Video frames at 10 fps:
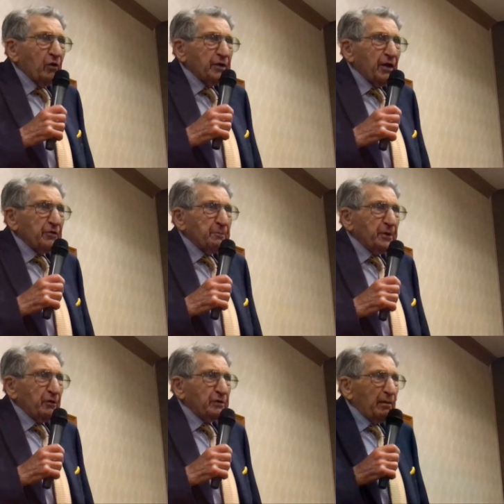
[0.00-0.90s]
all the other
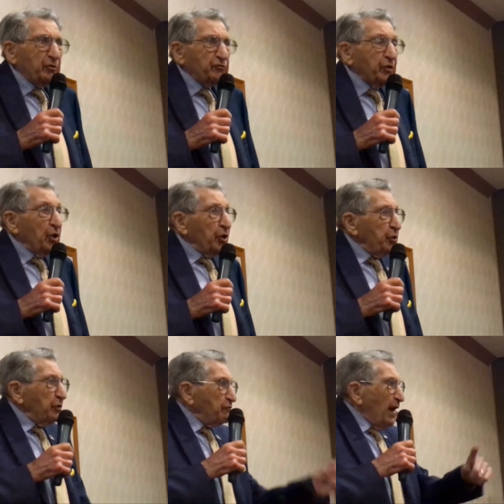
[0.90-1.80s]
POWs.
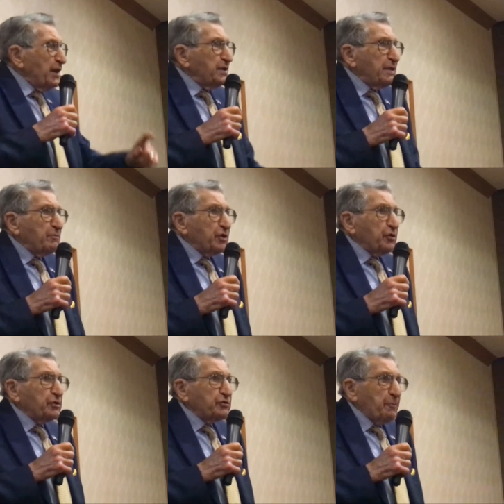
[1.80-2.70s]
You invited them to
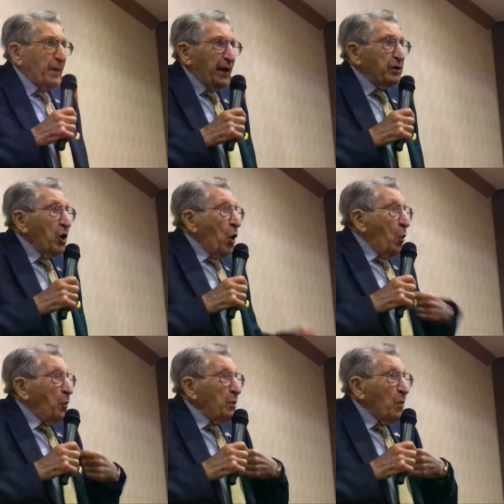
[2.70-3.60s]
go to Japan.
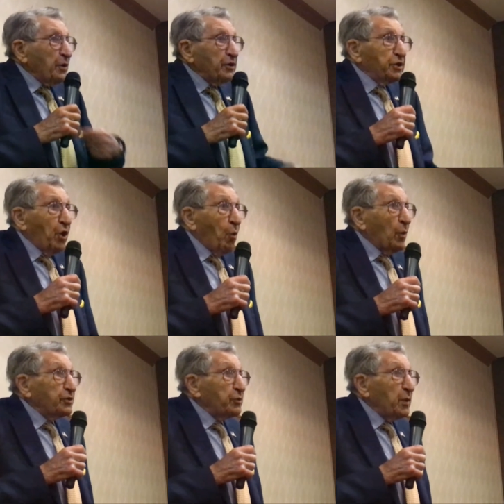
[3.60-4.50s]
We wanted to go.
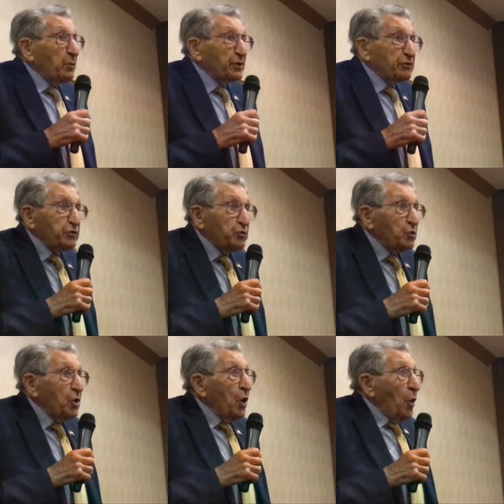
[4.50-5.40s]
What did we want to
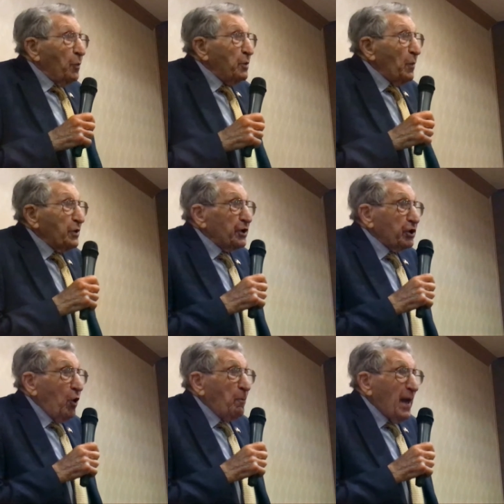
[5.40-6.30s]
do? We wanted
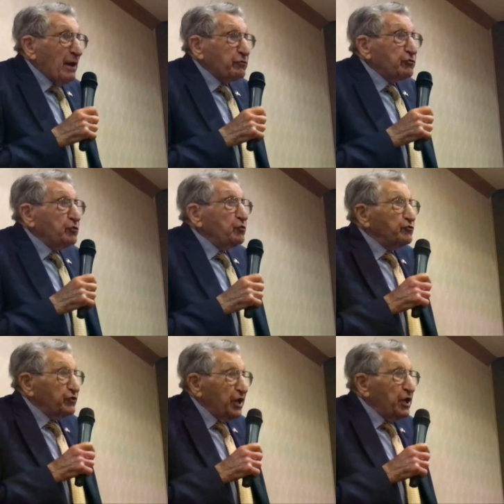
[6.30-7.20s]
to go back to
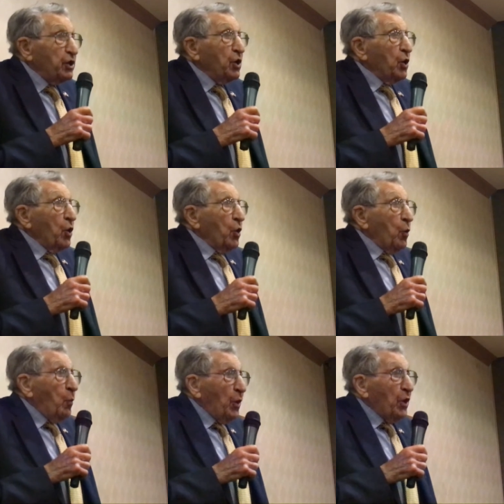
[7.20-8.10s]
see
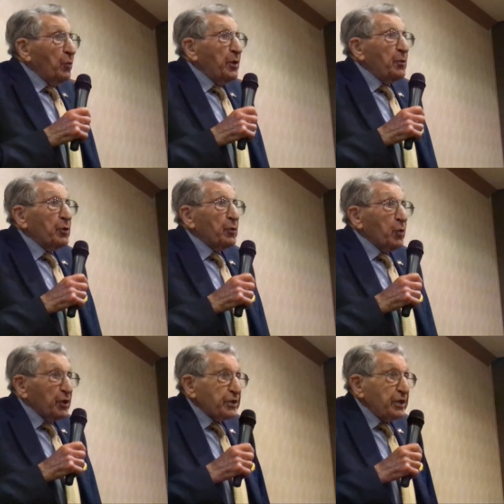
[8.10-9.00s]
where we were
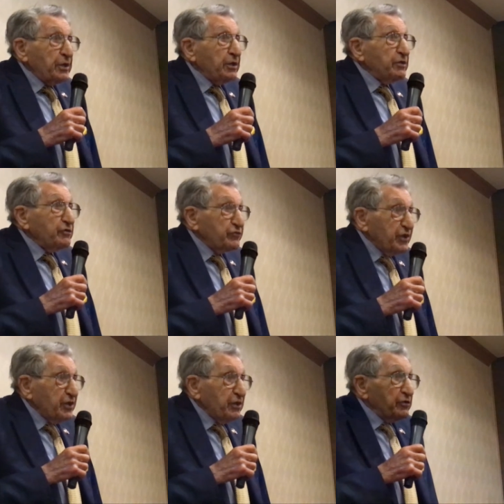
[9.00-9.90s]
working in the
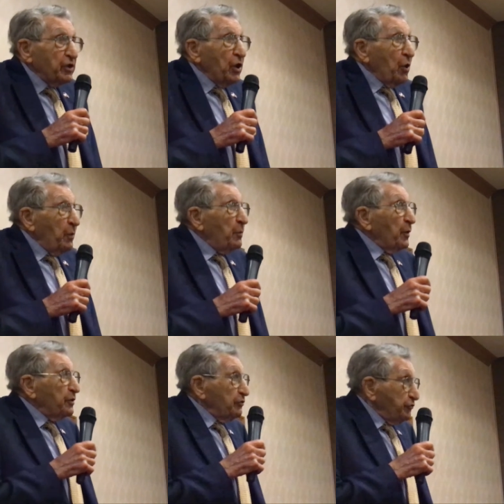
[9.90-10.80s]
city. We
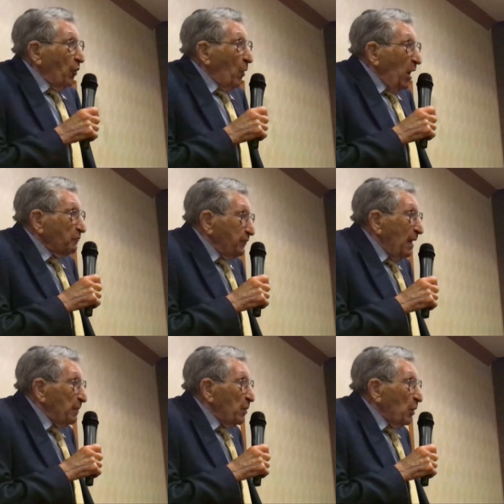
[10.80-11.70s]
wanted to show our
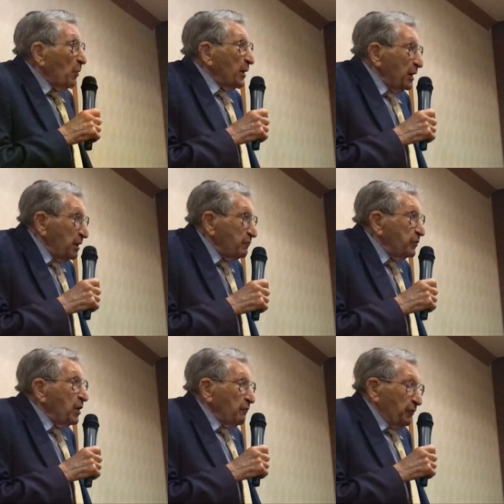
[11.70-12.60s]
family where we
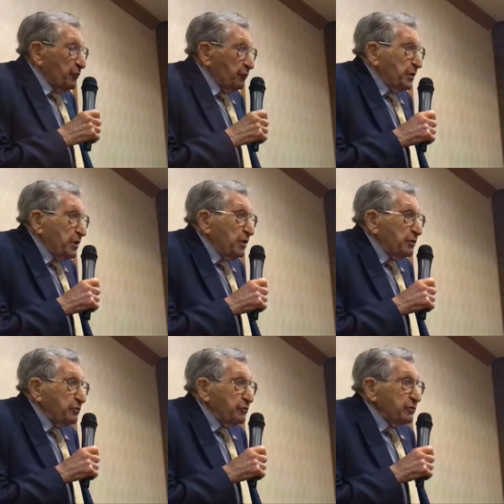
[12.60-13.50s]
lived for 3
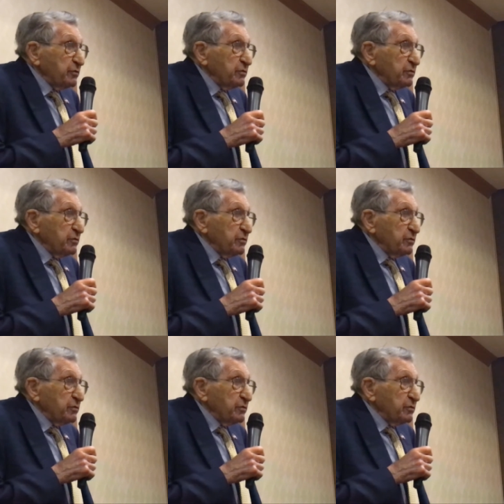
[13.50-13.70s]
years.